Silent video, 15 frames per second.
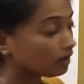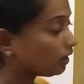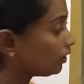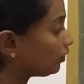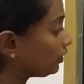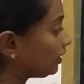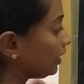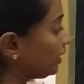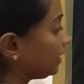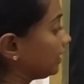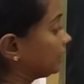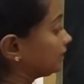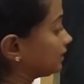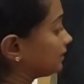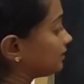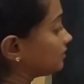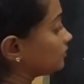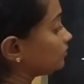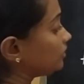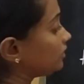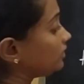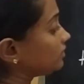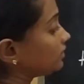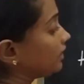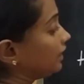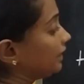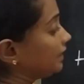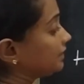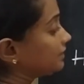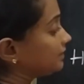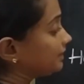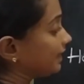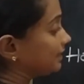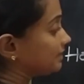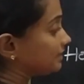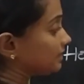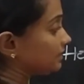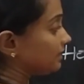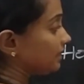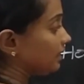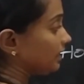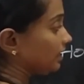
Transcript: Okay, that means its density